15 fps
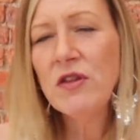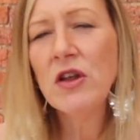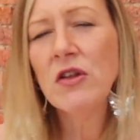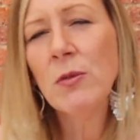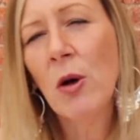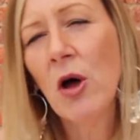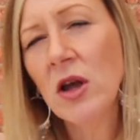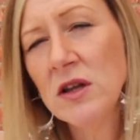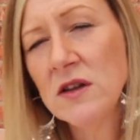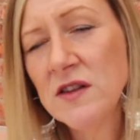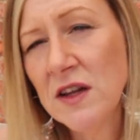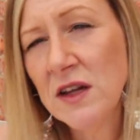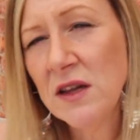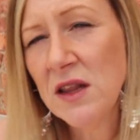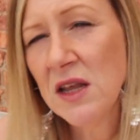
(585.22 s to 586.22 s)
of the other
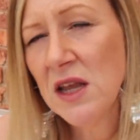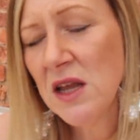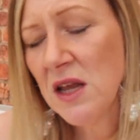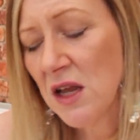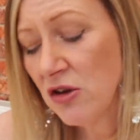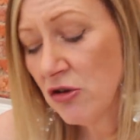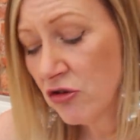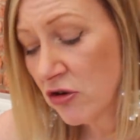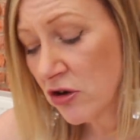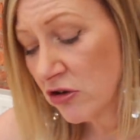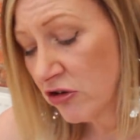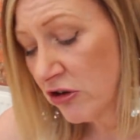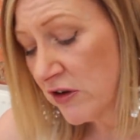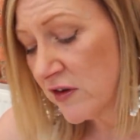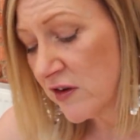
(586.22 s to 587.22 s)
points in the
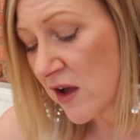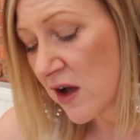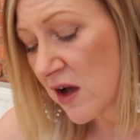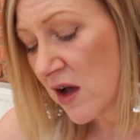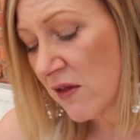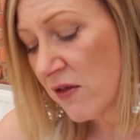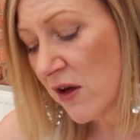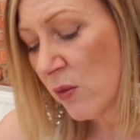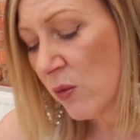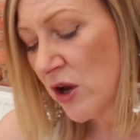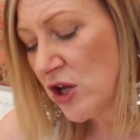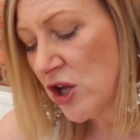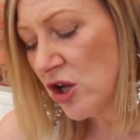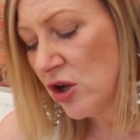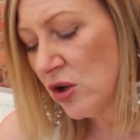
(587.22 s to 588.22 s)
instructions are that
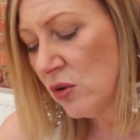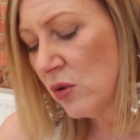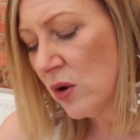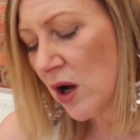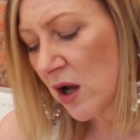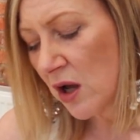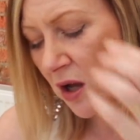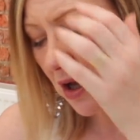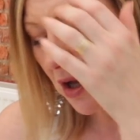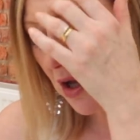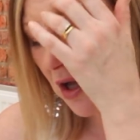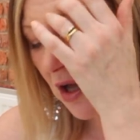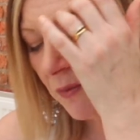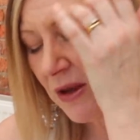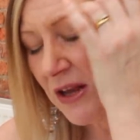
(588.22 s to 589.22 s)
when you,
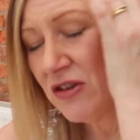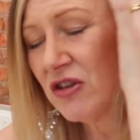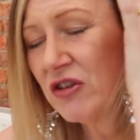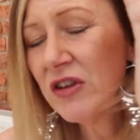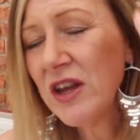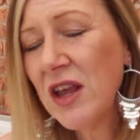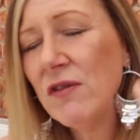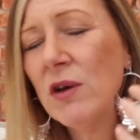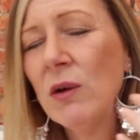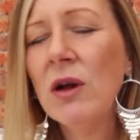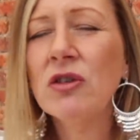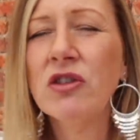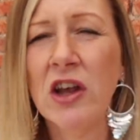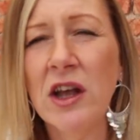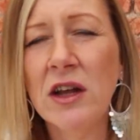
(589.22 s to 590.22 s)
um, it doesn't give you
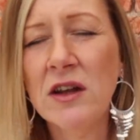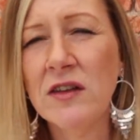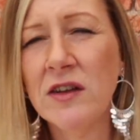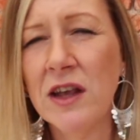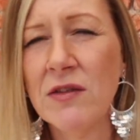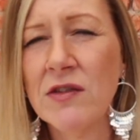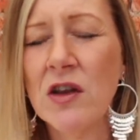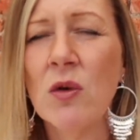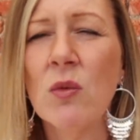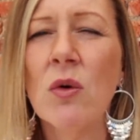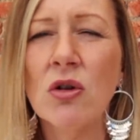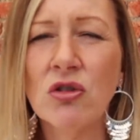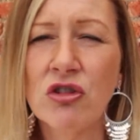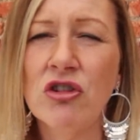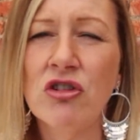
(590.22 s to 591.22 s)
alternatives on
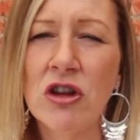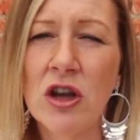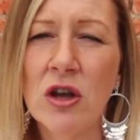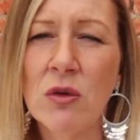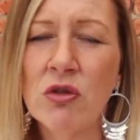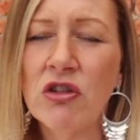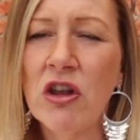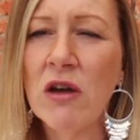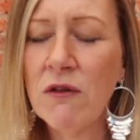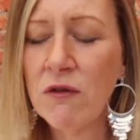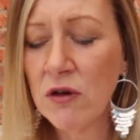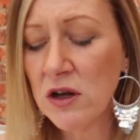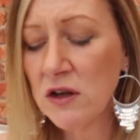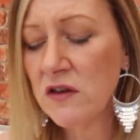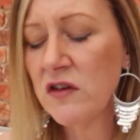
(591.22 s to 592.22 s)
what to do. So
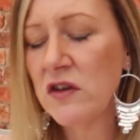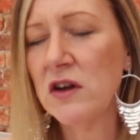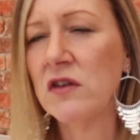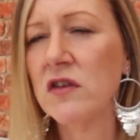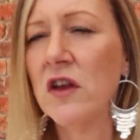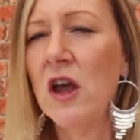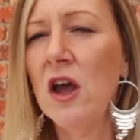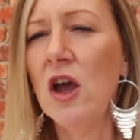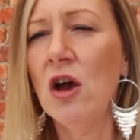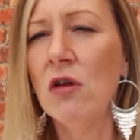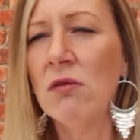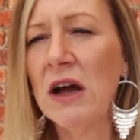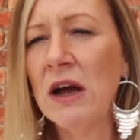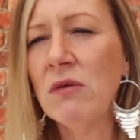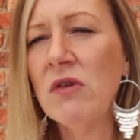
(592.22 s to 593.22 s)
for instance,
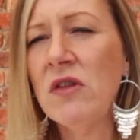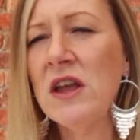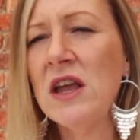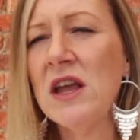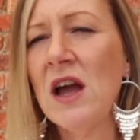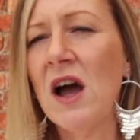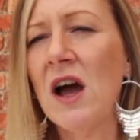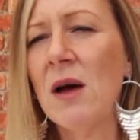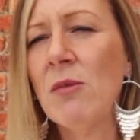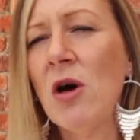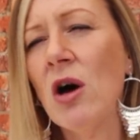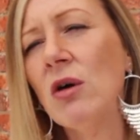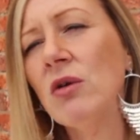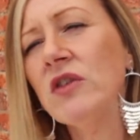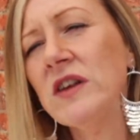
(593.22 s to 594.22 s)
round the
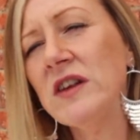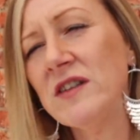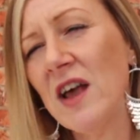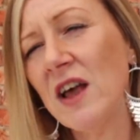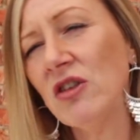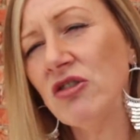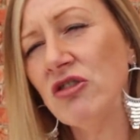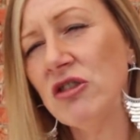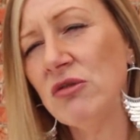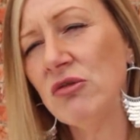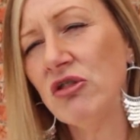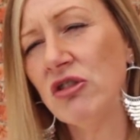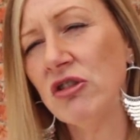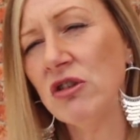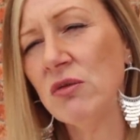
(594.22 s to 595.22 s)
armholes it tells you
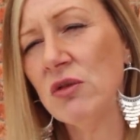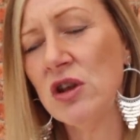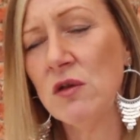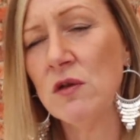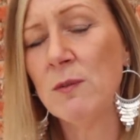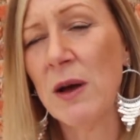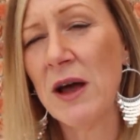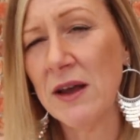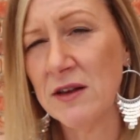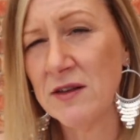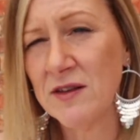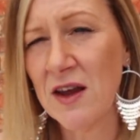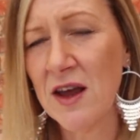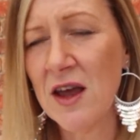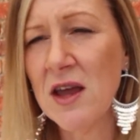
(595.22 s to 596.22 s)
to use
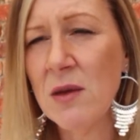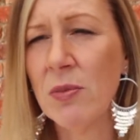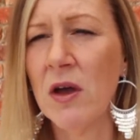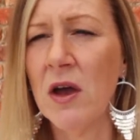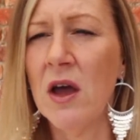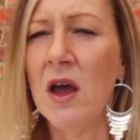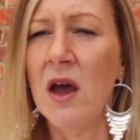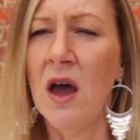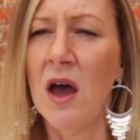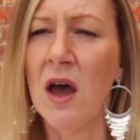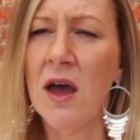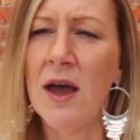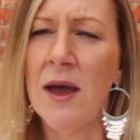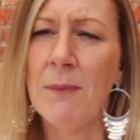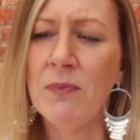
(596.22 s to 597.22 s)
bias tape,
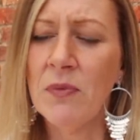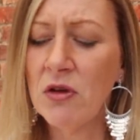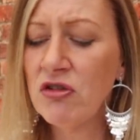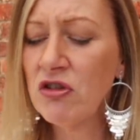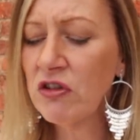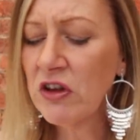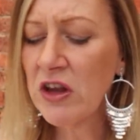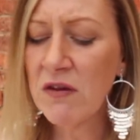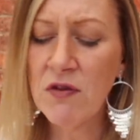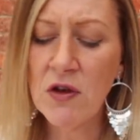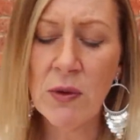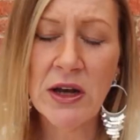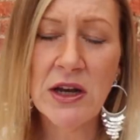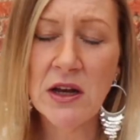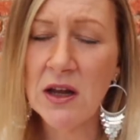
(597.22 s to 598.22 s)
um, doesn't give
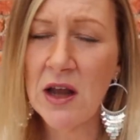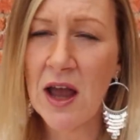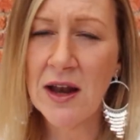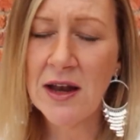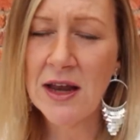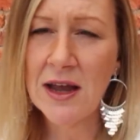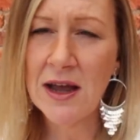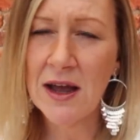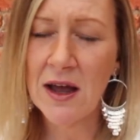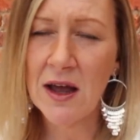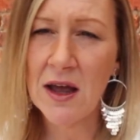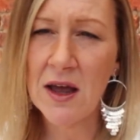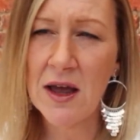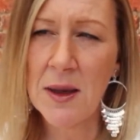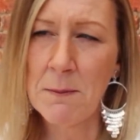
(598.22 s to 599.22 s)
you any, any
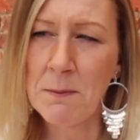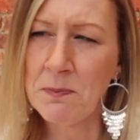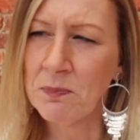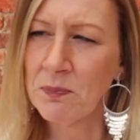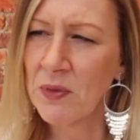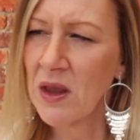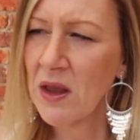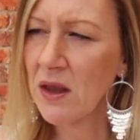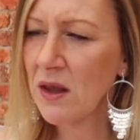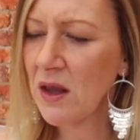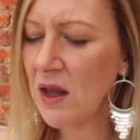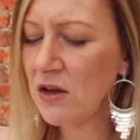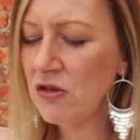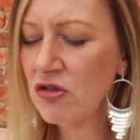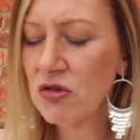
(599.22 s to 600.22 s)
um,
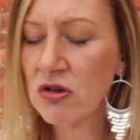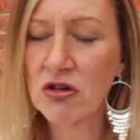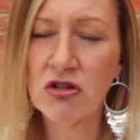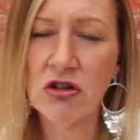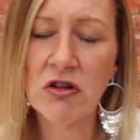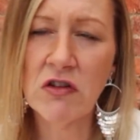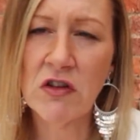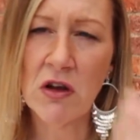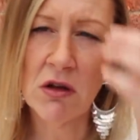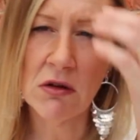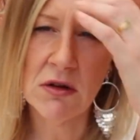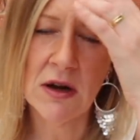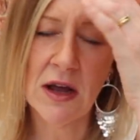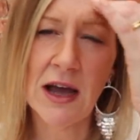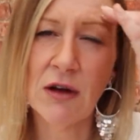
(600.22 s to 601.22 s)
instructions
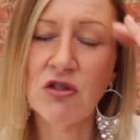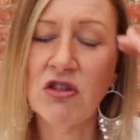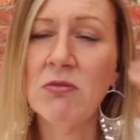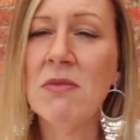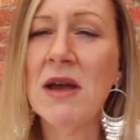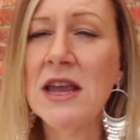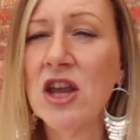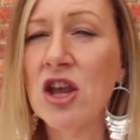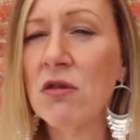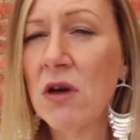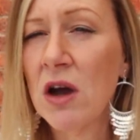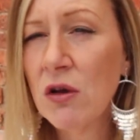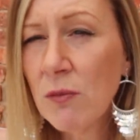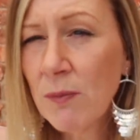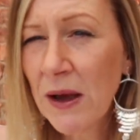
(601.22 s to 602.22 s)
on how to make your
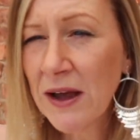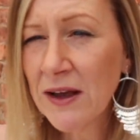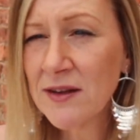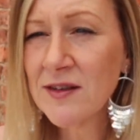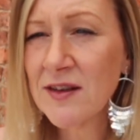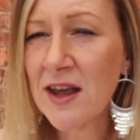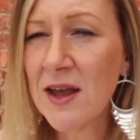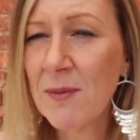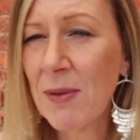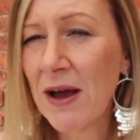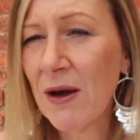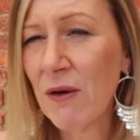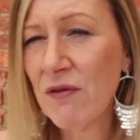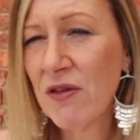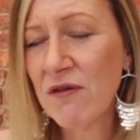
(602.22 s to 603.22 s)
own bias tape
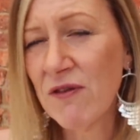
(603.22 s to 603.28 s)
out of